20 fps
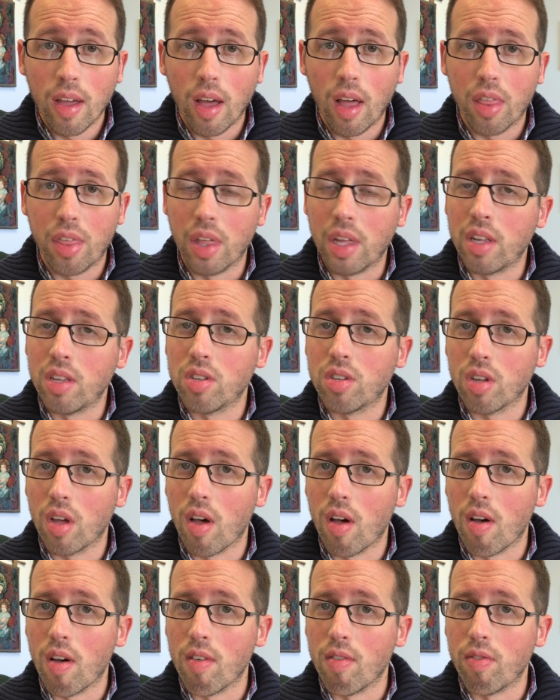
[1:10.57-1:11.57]
things
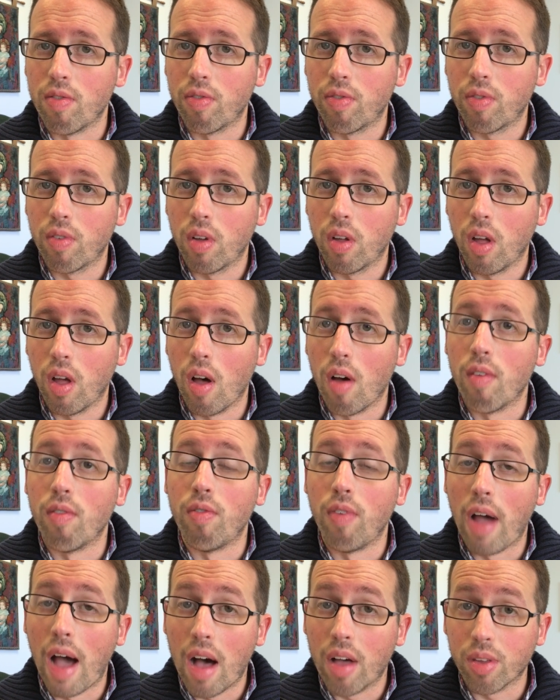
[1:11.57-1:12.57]
of
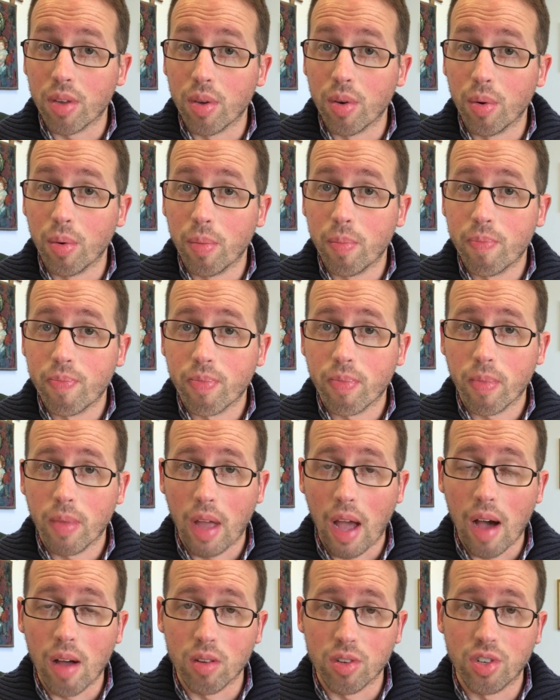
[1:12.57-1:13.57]
value
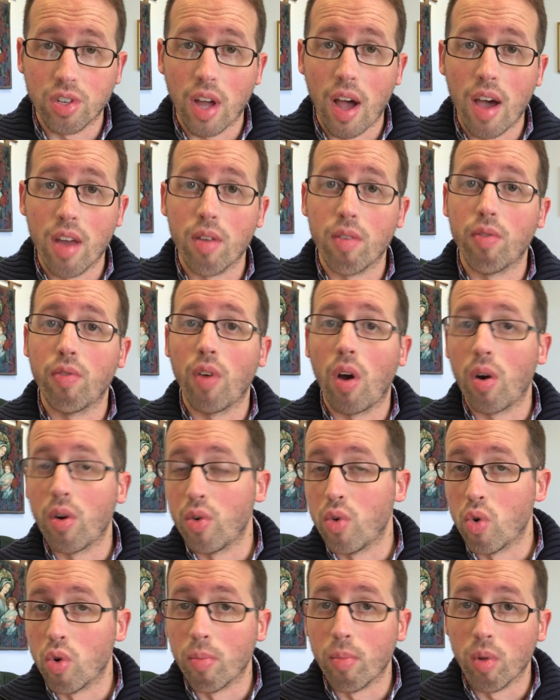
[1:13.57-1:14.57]
outside of our
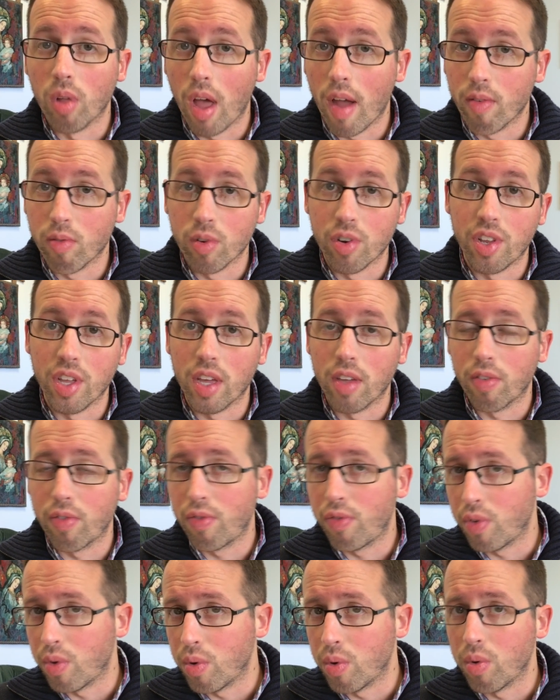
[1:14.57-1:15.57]
normal everyday
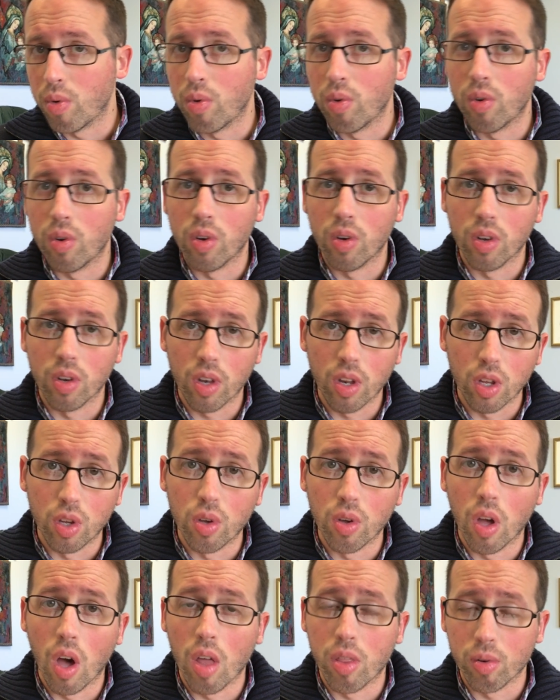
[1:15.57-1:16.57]
food
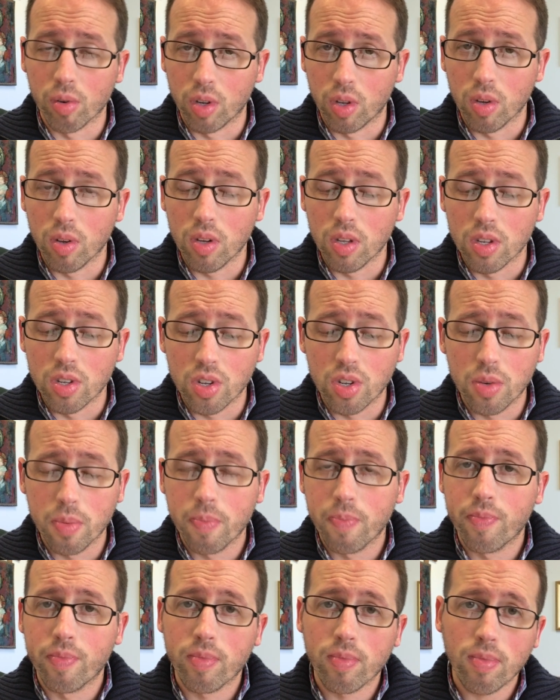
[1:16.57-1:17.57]
and other goods.
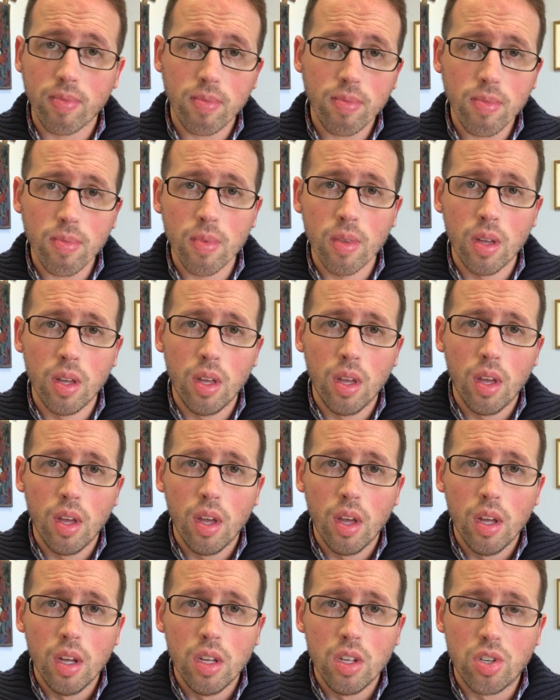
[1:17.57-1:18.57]

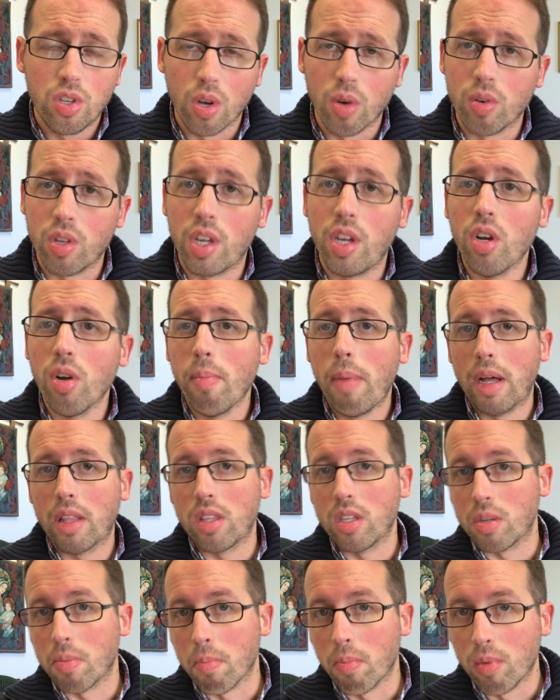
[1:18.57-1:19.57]
So to hear about
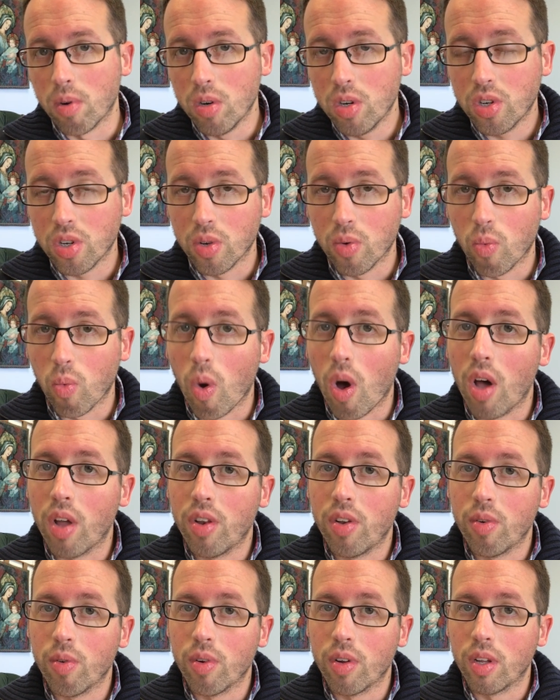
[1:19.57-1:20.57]
this merchant
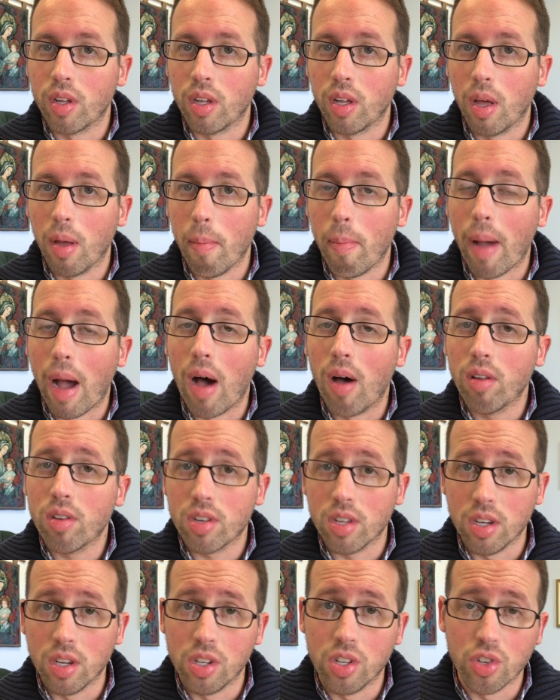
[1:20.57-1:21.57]
wandering about
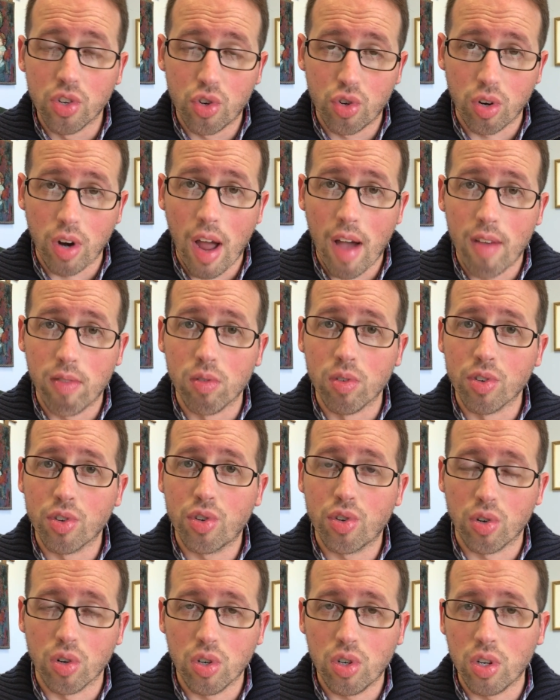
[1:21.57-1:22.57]
in his travels,
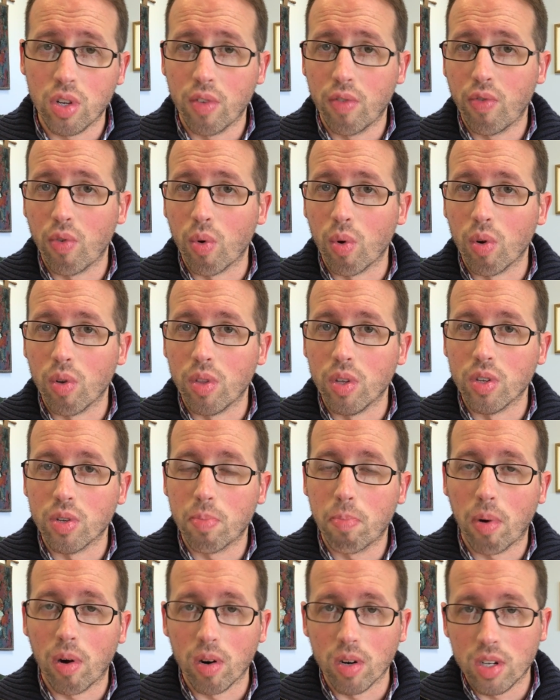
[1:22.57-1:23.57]
searching for this
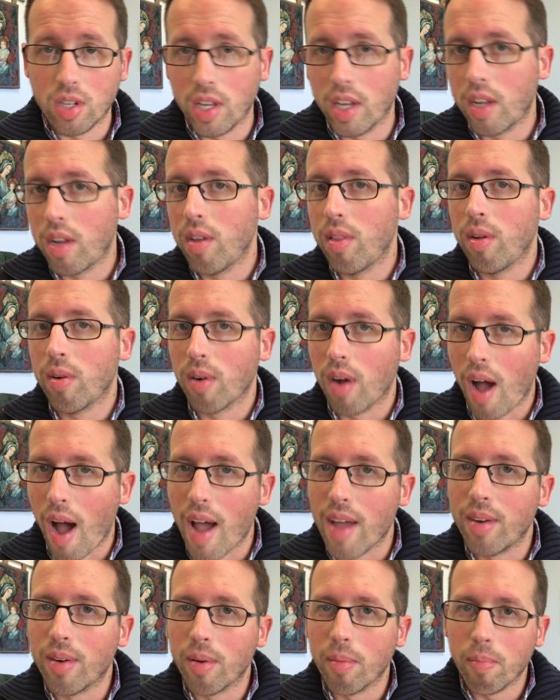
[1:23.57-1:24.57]
particular
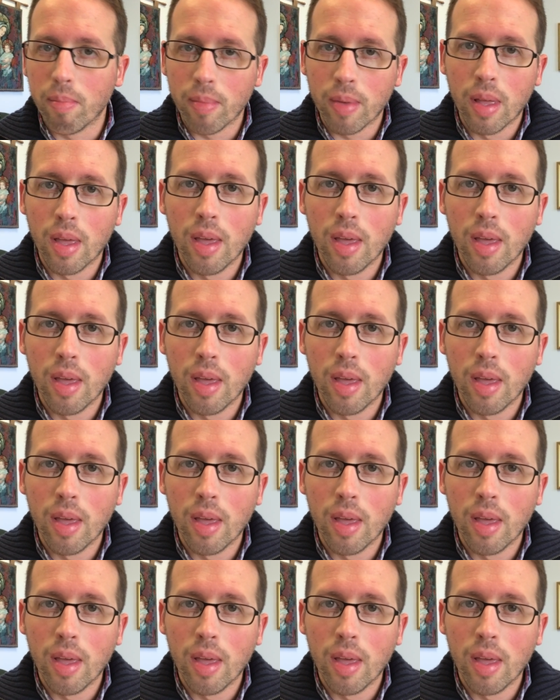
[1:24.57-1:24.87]
item,